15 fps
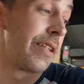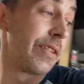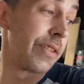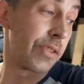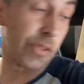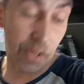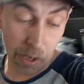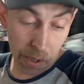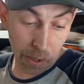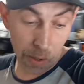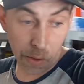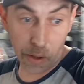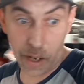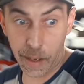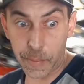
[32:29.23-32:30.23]

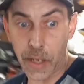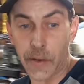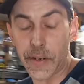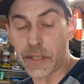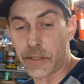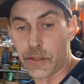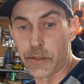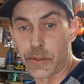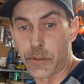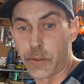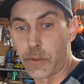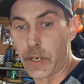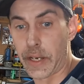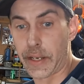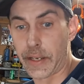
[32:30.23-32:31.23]
So I'm going
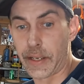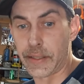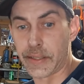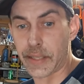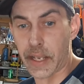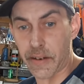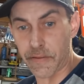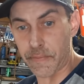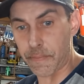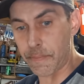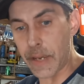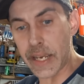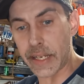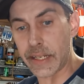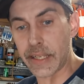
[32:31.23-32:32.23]
to, instead of
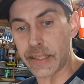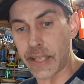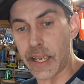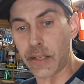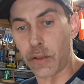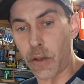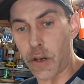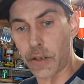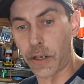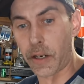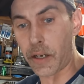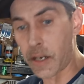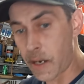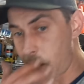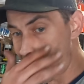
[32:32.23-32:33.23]
making this take
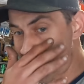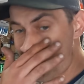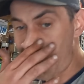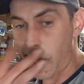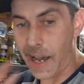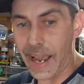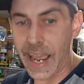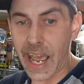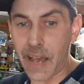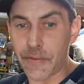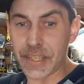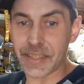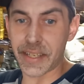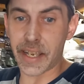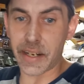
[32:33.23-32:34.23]
longer, I have
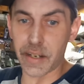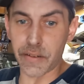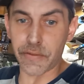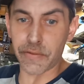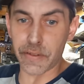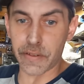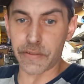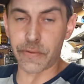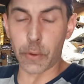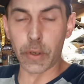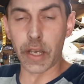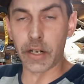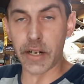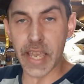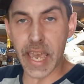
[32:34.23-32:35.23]
a set of four
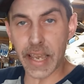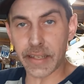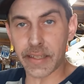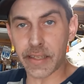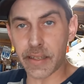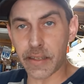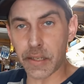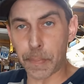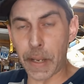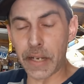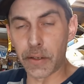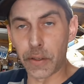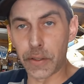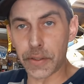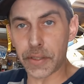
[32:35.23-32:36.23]
hundred E X
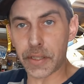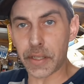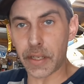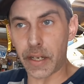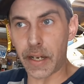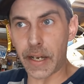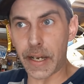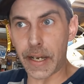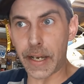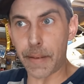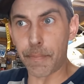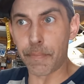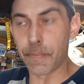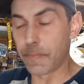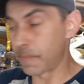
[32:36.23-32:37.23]
spindles, um,